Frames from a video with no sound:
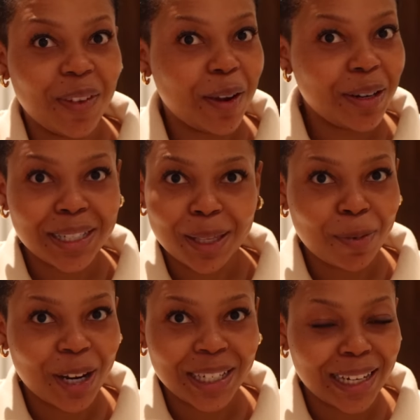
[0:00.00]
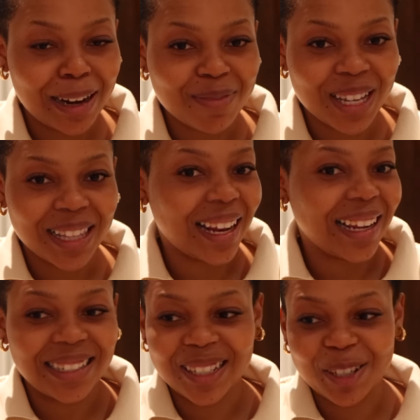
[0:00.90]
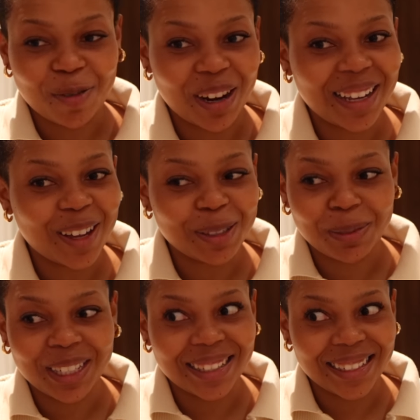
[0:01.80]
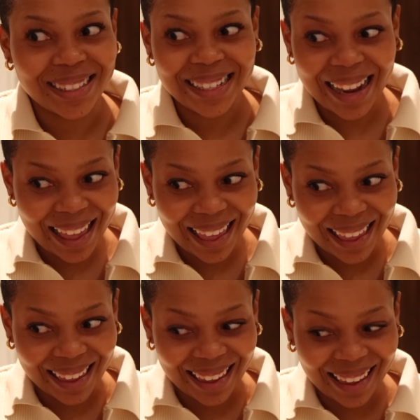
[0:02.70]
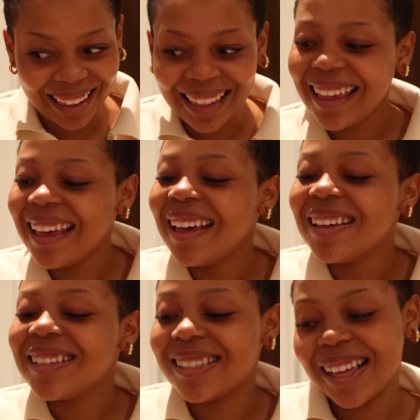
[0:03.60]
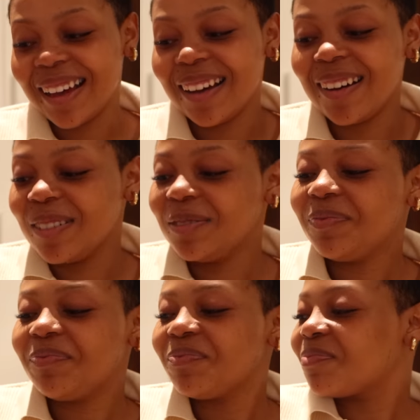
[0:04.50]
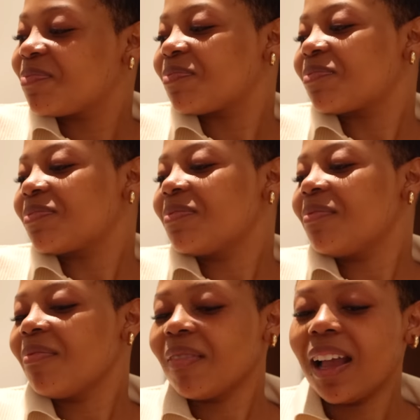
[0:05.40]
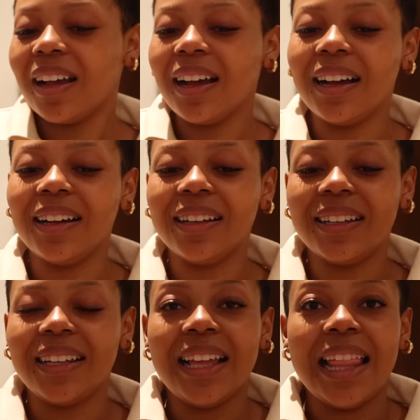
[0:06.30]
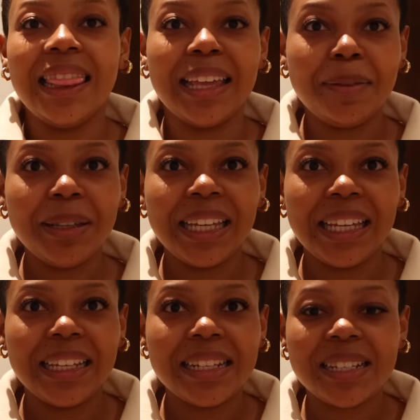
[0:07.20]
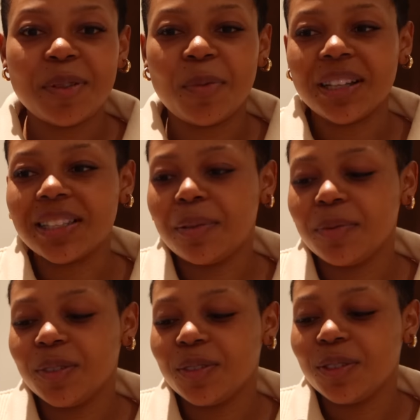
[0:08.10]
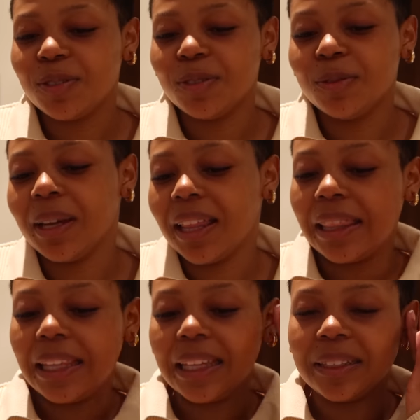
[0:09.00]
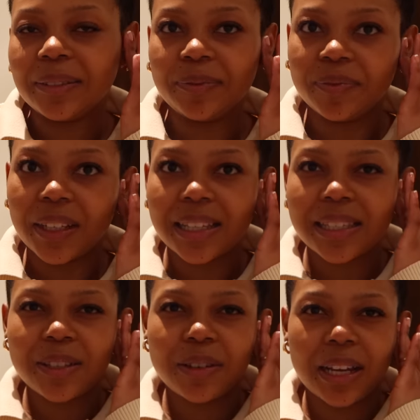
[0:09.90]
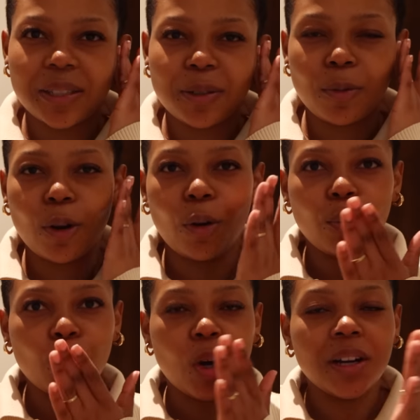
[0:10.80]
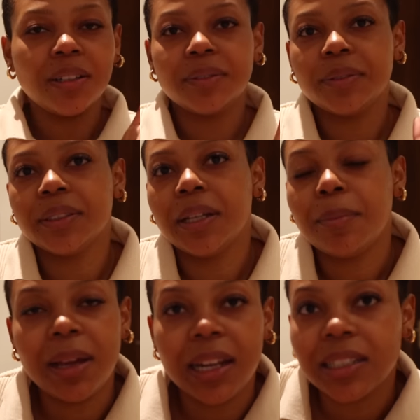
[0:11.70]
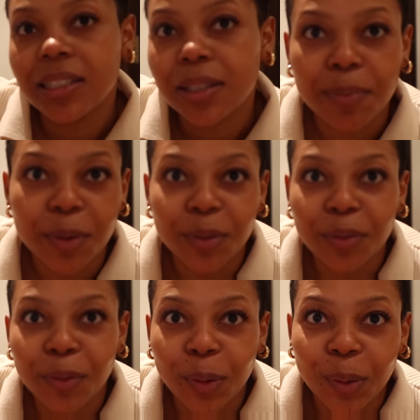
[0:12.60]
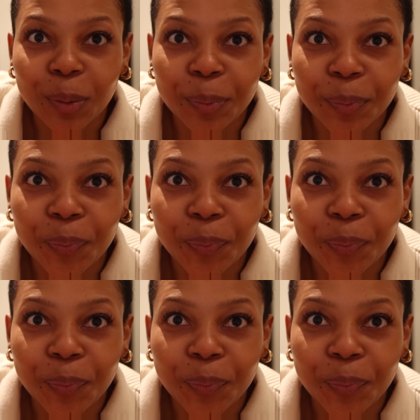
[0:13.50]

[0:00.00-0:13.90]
very disappointed at me that I didn't do what he asked me to do today. So let me eat, watch some YouTube, and then I'll see you guys tomorrow. My lashes are beautiful.